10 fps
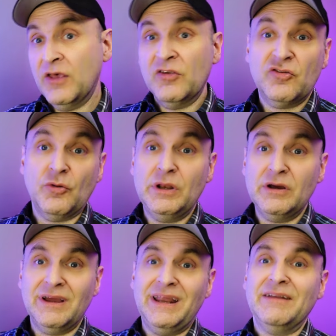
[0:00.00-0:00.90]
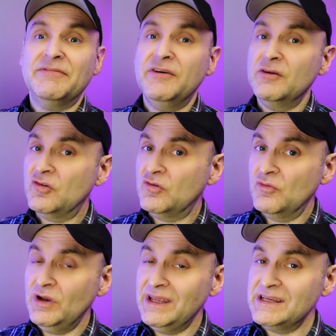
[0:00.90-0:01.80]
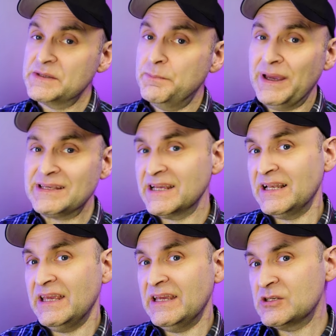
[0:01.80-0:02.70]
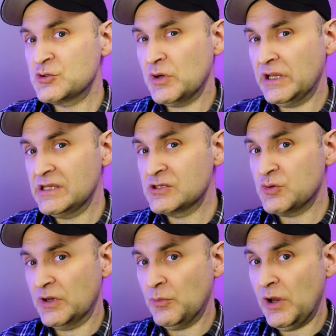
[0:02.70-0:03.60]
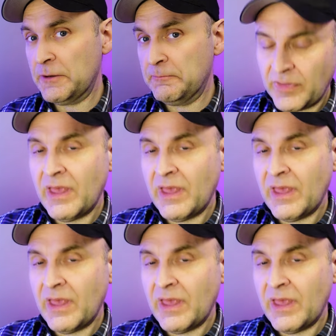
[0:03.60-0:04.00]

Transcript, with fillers: So we're looking at phones released basically in 2021.